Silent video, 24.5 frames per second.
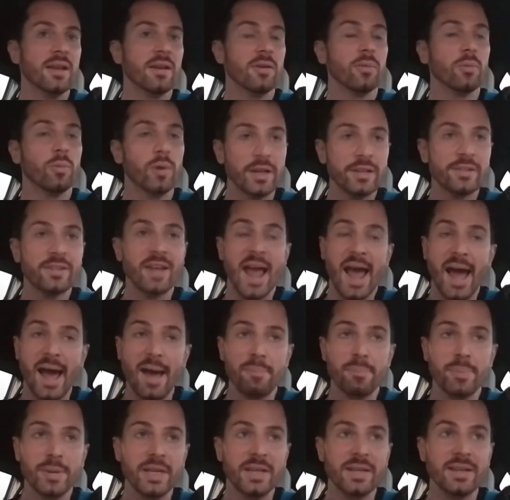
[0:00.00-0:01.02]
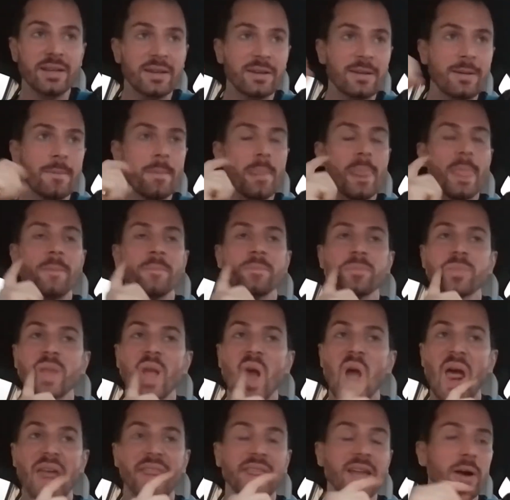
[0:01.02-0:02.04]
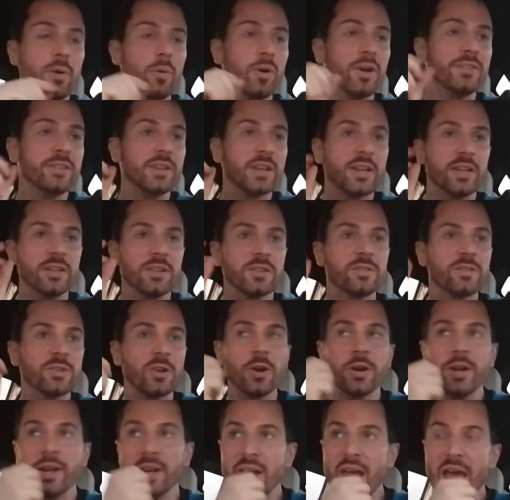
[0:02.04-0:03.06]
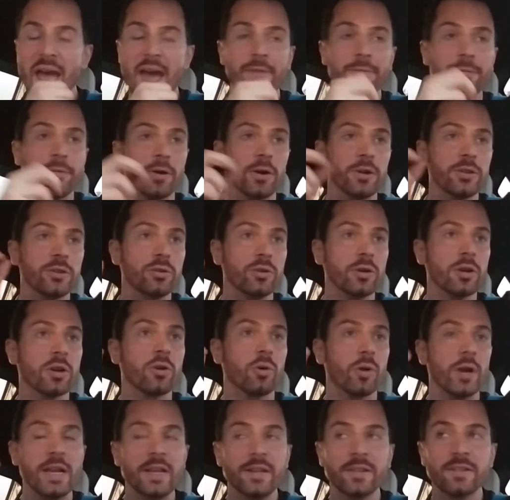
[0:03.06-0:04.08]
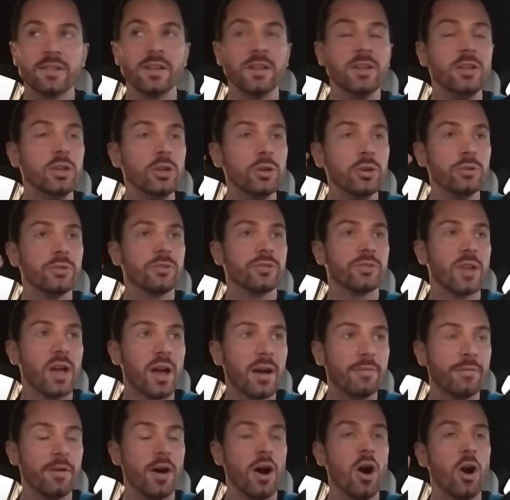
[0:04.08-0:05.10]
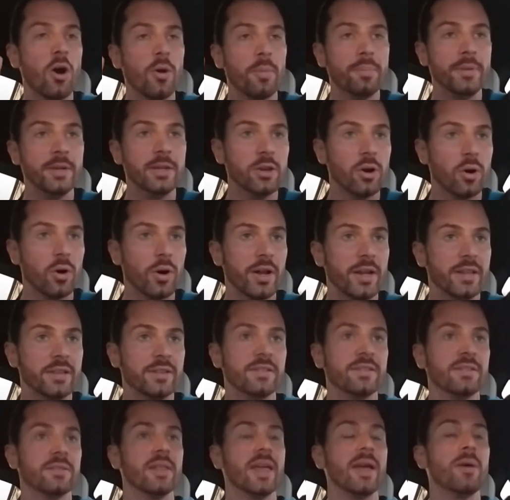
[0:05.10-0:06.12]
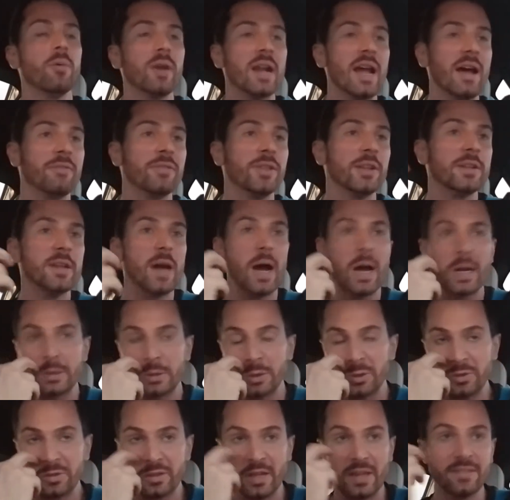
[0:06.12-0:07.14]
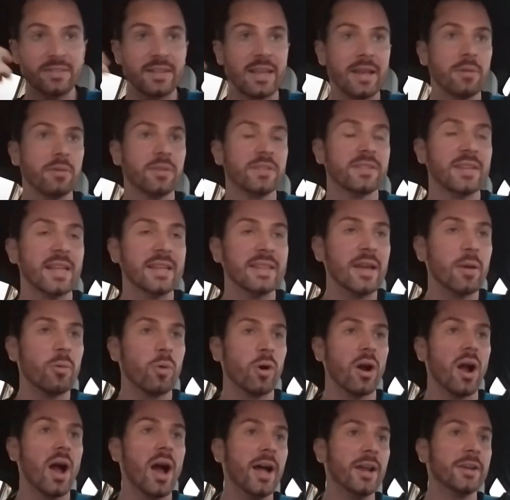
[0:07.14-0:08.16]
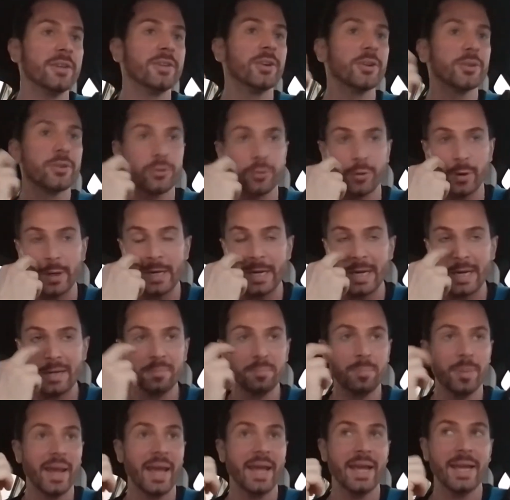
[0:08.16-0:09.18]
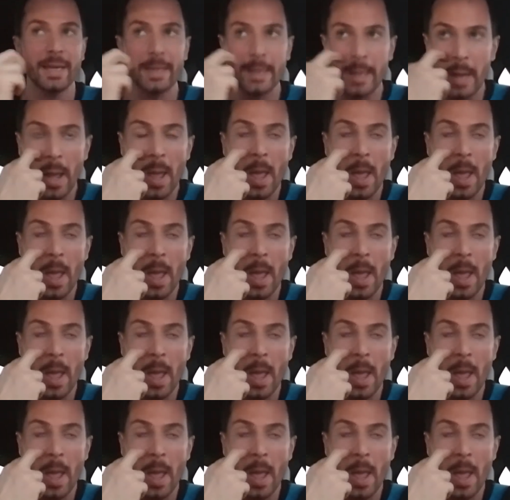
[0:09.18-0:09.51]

which happened. There was a concerted effort to increase the use of opioids. They went after the doctors, said they were under-treating pain.